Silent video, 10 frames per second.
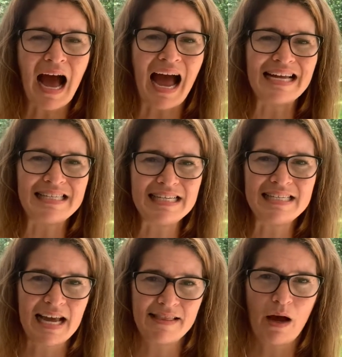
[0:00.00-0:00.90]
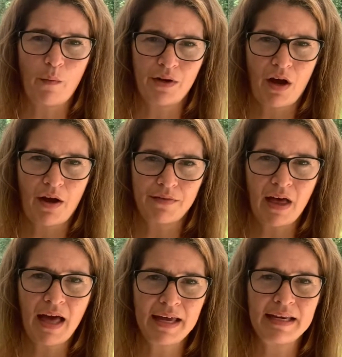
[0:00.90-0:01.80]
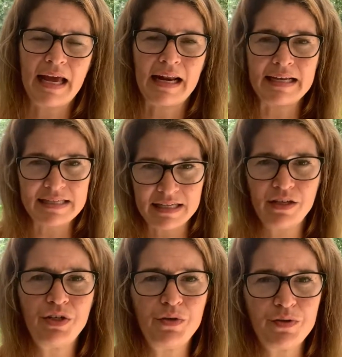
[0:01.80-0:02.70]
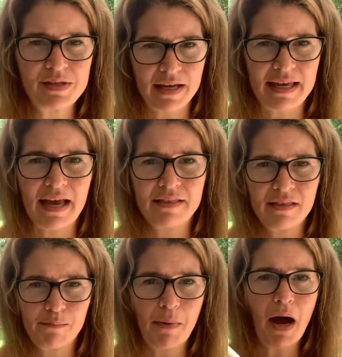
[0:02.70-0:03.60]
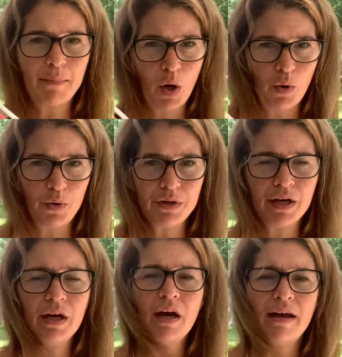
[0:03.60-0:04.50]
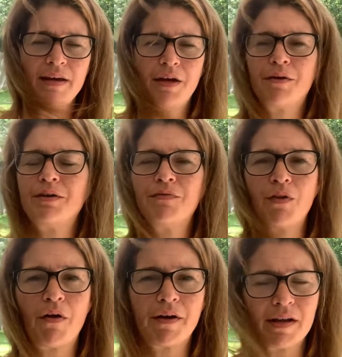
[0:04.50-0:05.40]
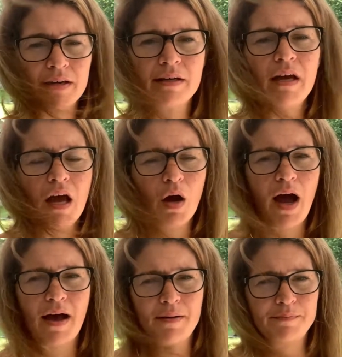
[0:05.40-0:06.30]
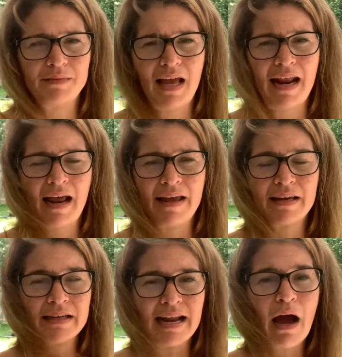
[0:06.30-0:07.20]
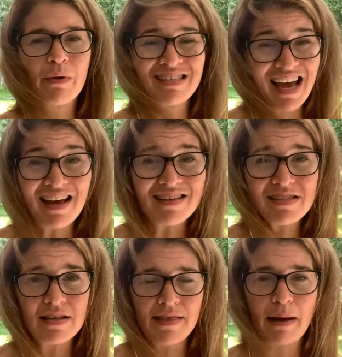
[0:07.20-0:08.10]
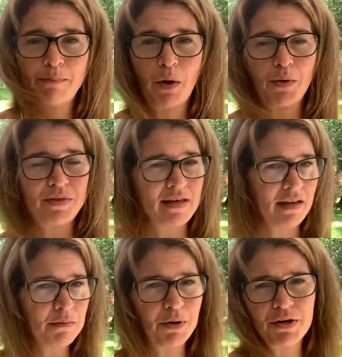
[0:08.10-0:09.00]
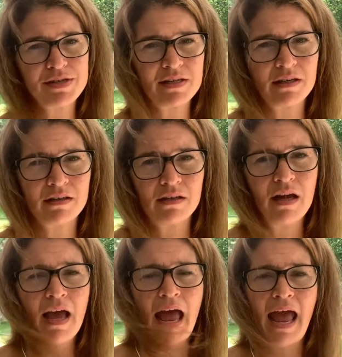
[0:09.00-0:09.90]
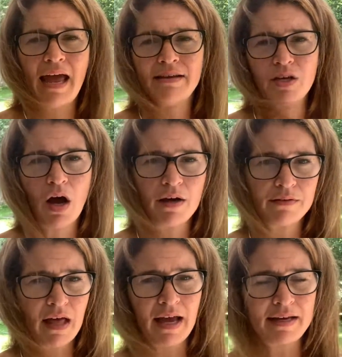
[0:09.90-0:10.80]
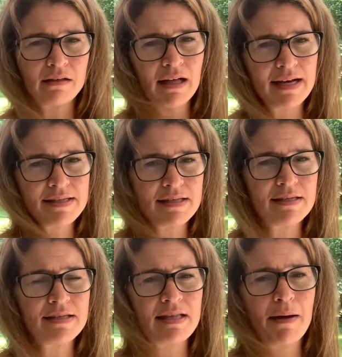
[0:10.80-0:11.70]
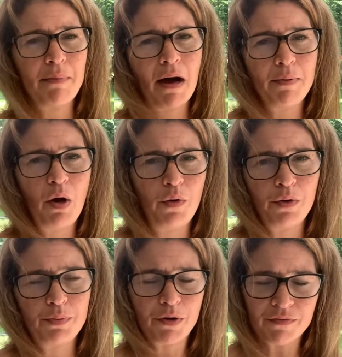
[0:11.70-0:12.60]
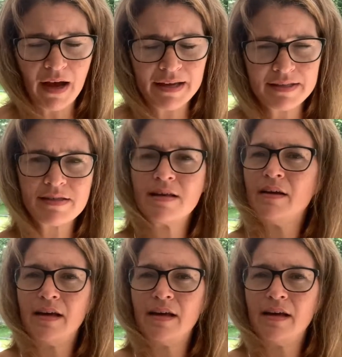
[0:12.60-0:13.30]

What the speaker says: I did take that one online, and I did use, again, the Bob Hogue here in Florida, and I can now attest that both the in-person and online classes that Bob Hogue provides